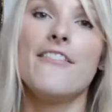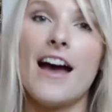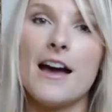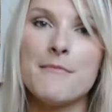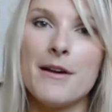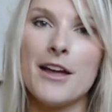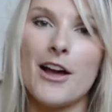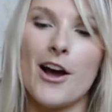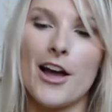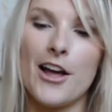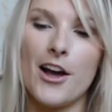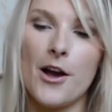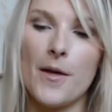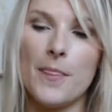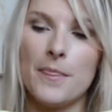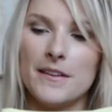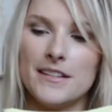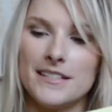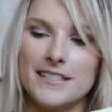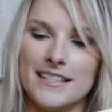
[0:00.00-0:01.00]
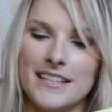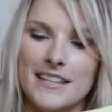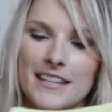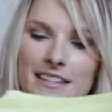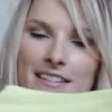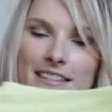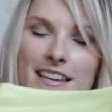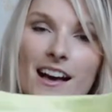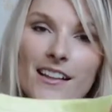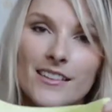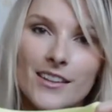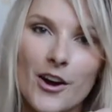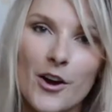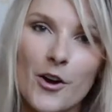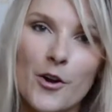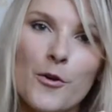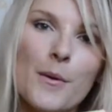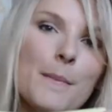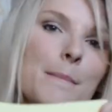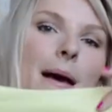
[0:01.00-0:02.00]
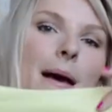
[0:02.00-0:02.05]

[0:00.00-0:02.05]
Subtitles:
had my eye on this yellow